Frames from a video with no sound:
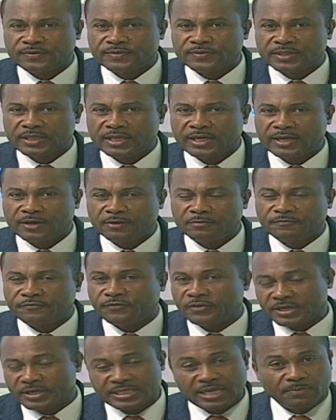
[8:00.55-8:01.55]

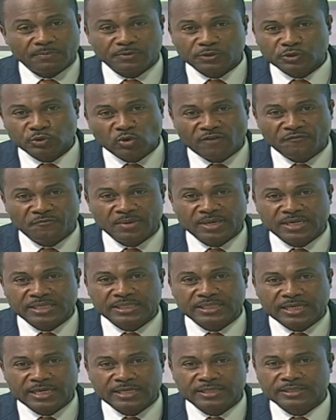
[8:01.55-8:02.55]
For example, 12
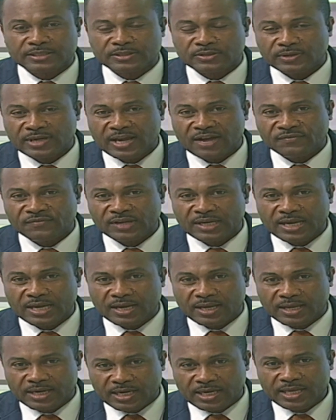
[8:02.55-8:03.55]
ministers to govern
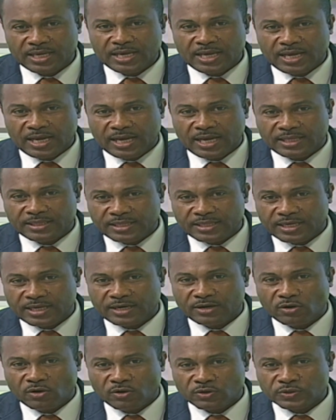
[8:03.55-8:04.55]
Ghana, and
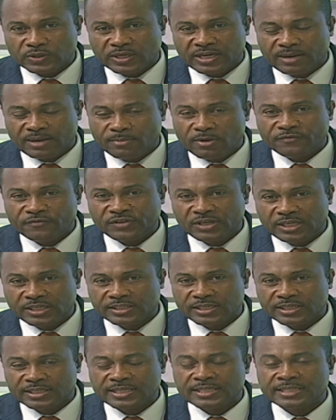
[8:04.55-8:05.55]
then also a number of
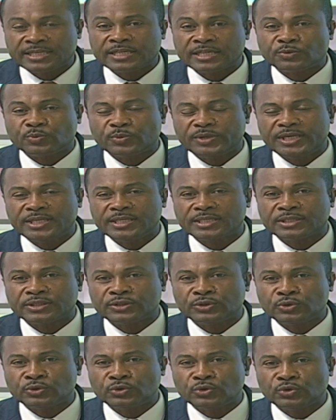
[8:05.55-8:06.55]
initiatives. He says we need
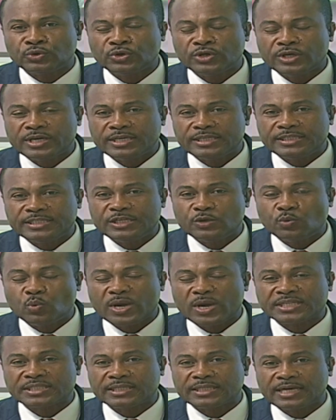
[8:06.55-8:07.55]
to
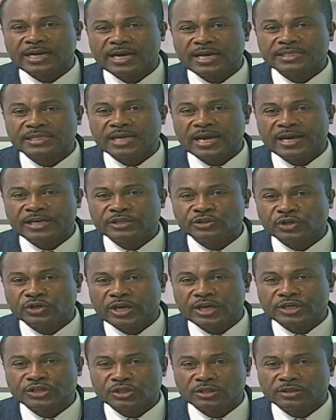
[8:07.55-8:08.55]
de-westernize our
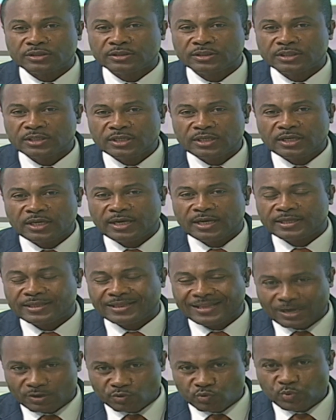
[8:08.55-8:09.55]
education
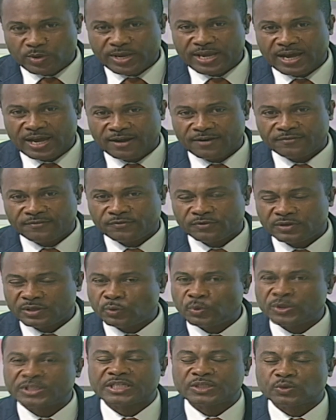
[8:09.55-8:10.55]
that we have,
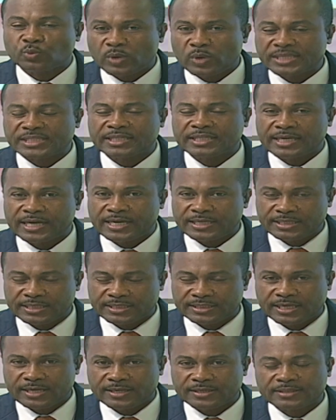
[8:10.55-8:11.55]
which is westernized, he
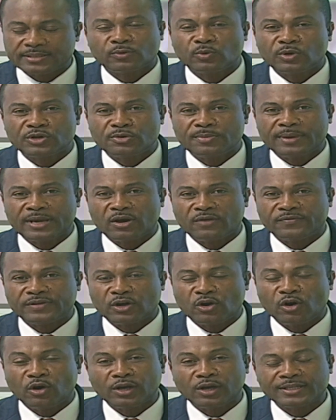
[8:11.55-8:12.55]
says. What do you make of
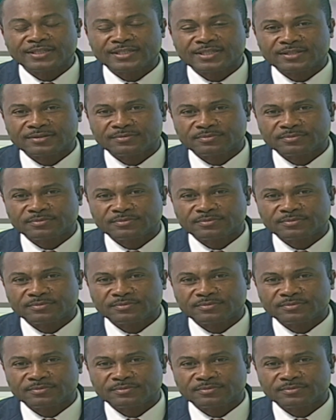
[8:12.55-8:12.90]
it, Collins?